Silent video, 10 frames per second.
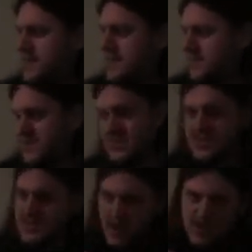This was
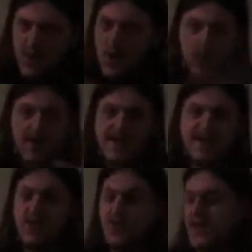just a totally
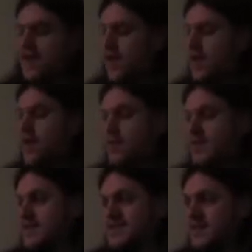new thing,
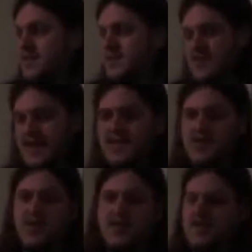but it's still in
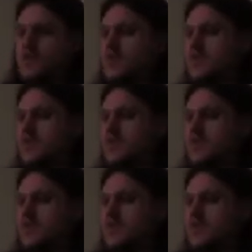22.